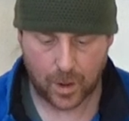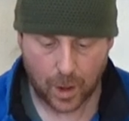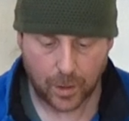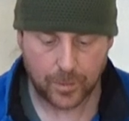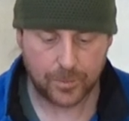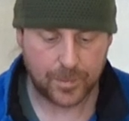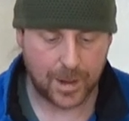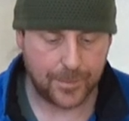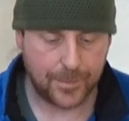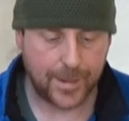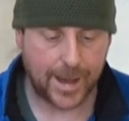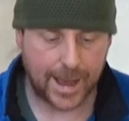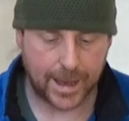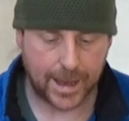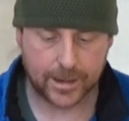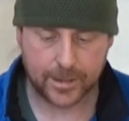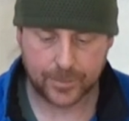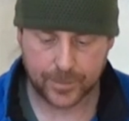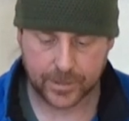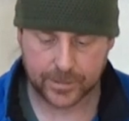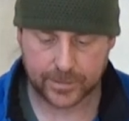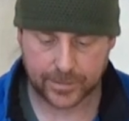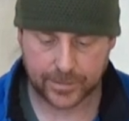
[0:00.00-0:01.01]
on my
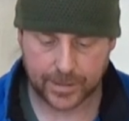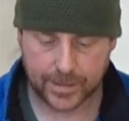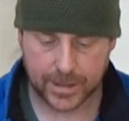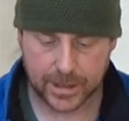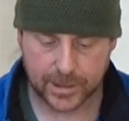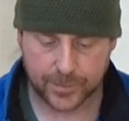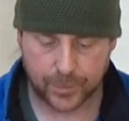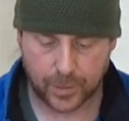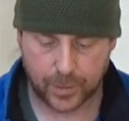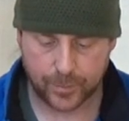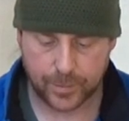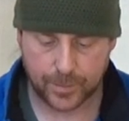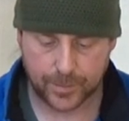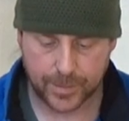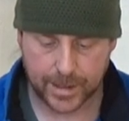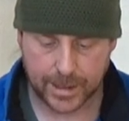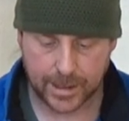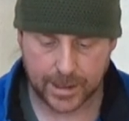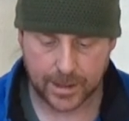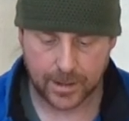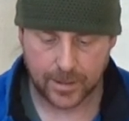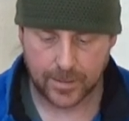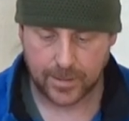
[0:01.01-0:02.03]
back because I think that's
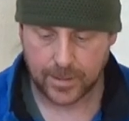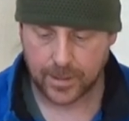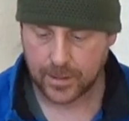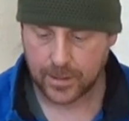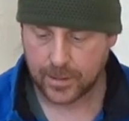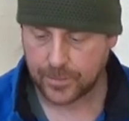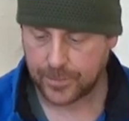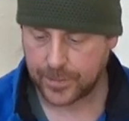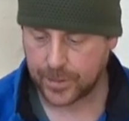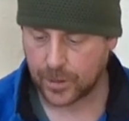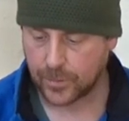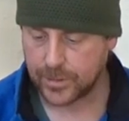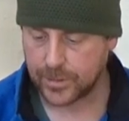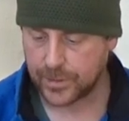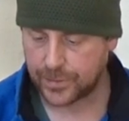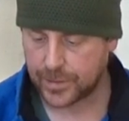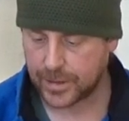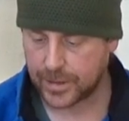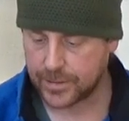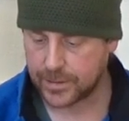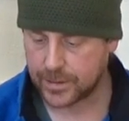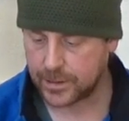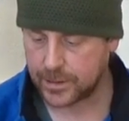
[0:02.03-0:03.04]
probably the only
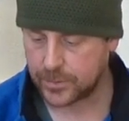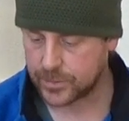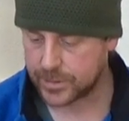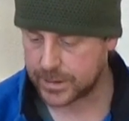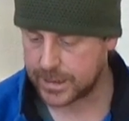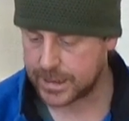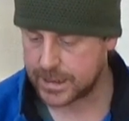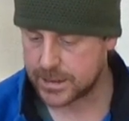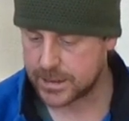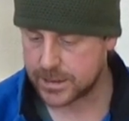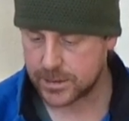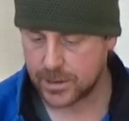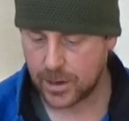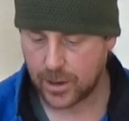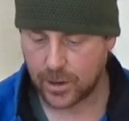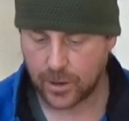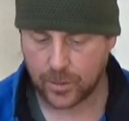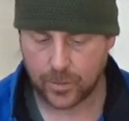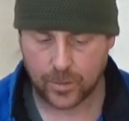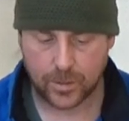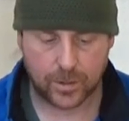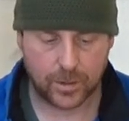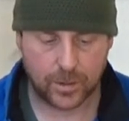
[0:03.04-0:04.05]
thing that you would need to
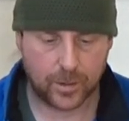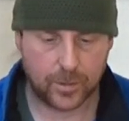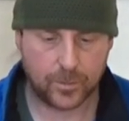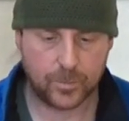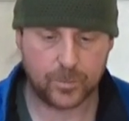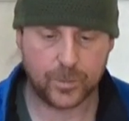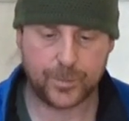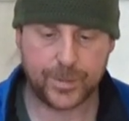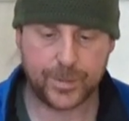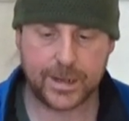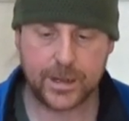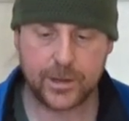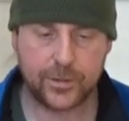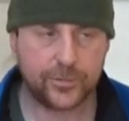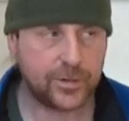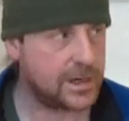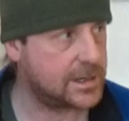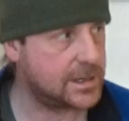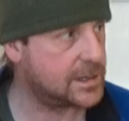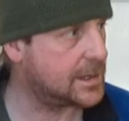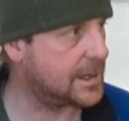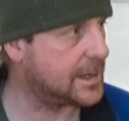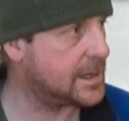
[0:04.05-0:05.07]
know or would be
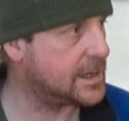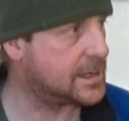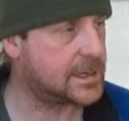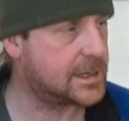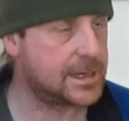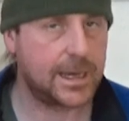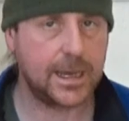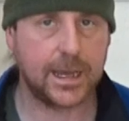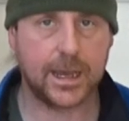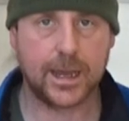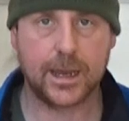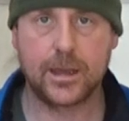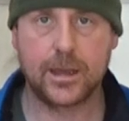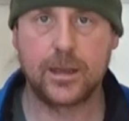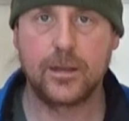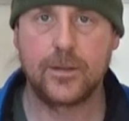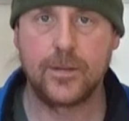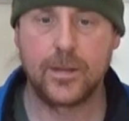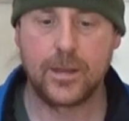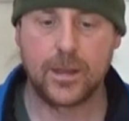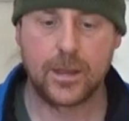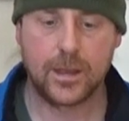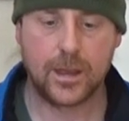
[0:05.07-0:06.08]
interested in seeing
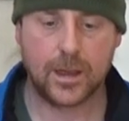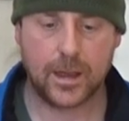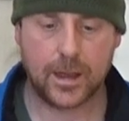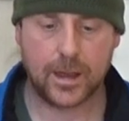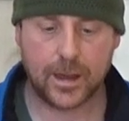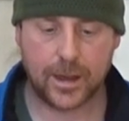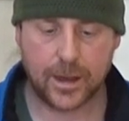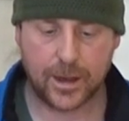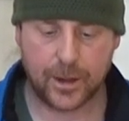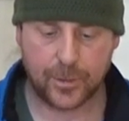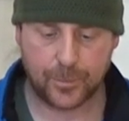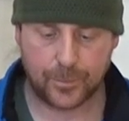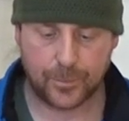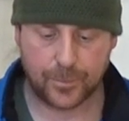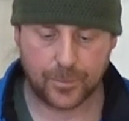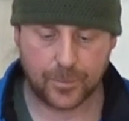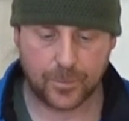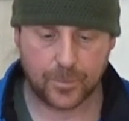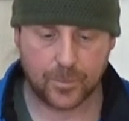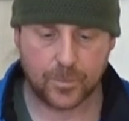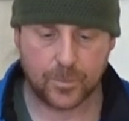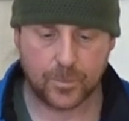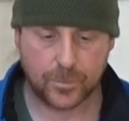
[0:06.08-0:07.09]

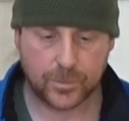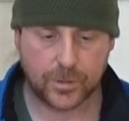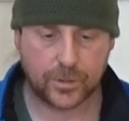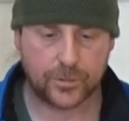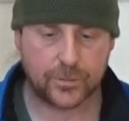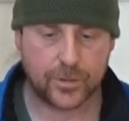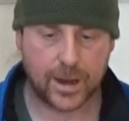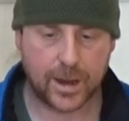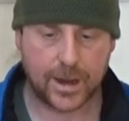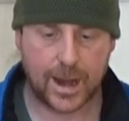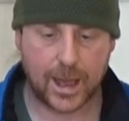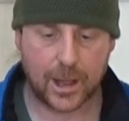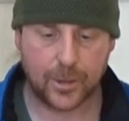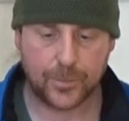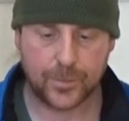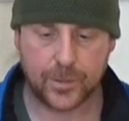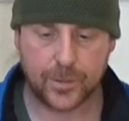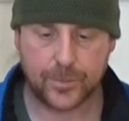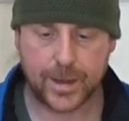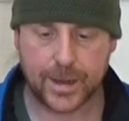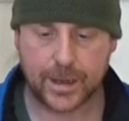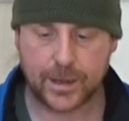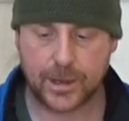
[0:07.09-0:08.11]
uh, to try and help
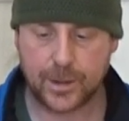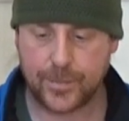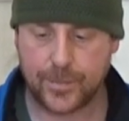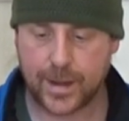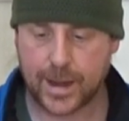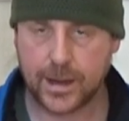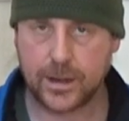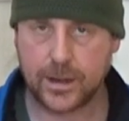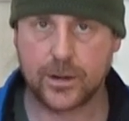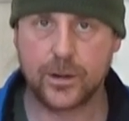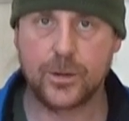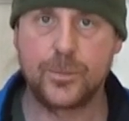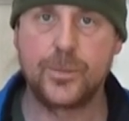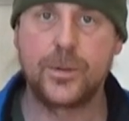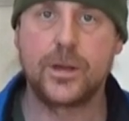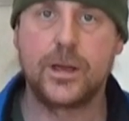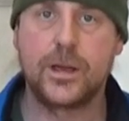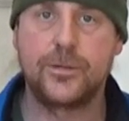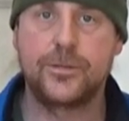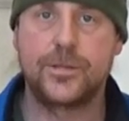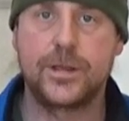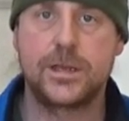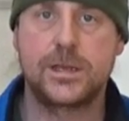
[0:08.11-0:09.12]
you make your mind up.
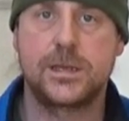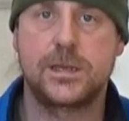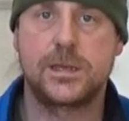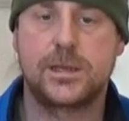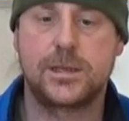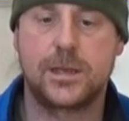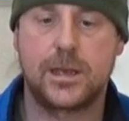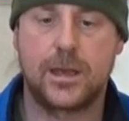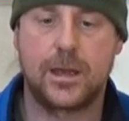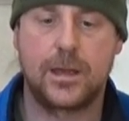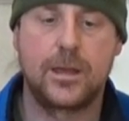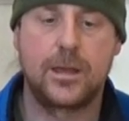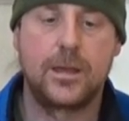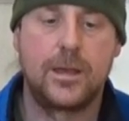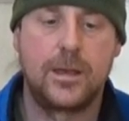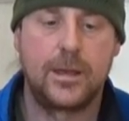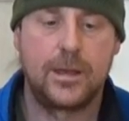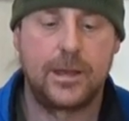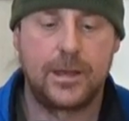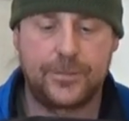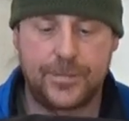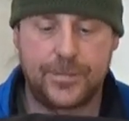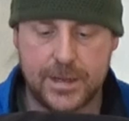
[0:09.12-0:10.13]
If this is the,
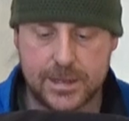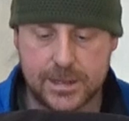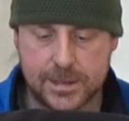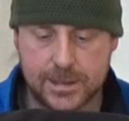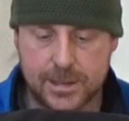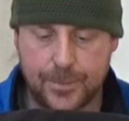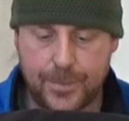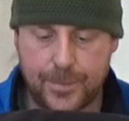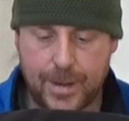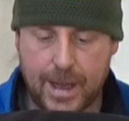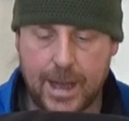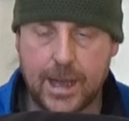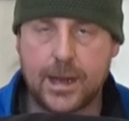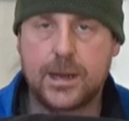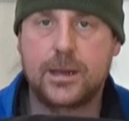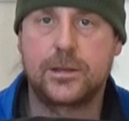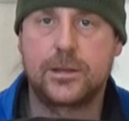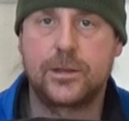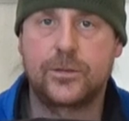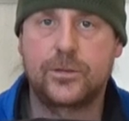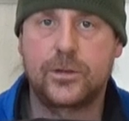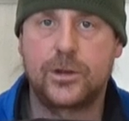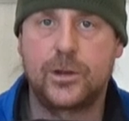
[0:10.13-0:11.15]
if this is the
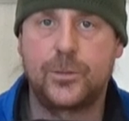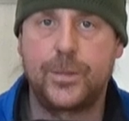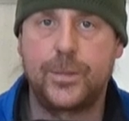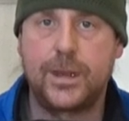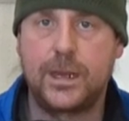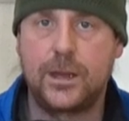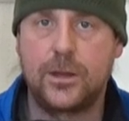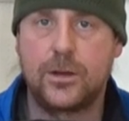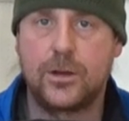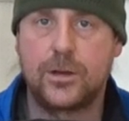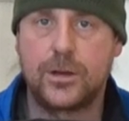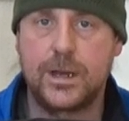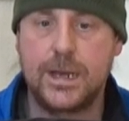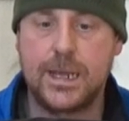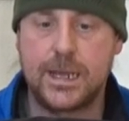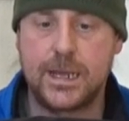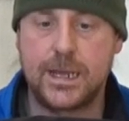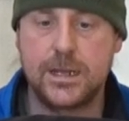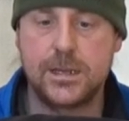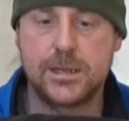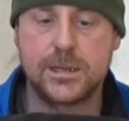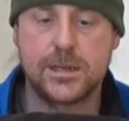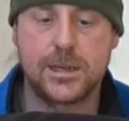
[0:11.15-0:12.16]
pack that's going to meet your
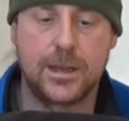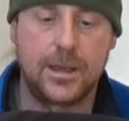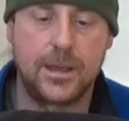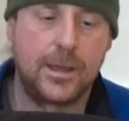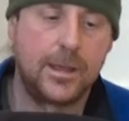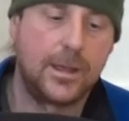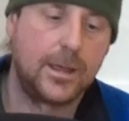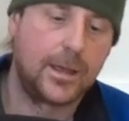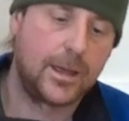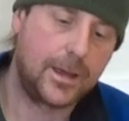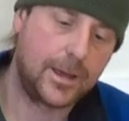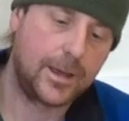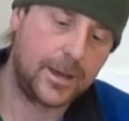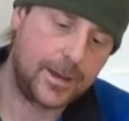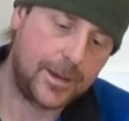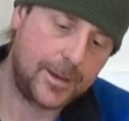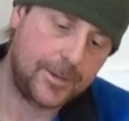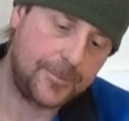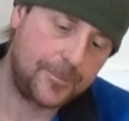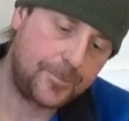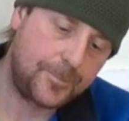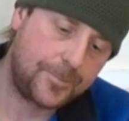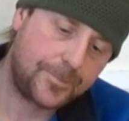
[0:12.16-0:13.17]
needs
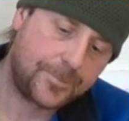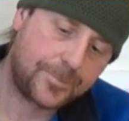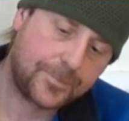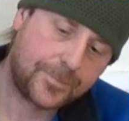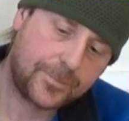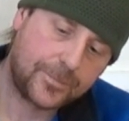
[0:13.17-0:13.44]
um,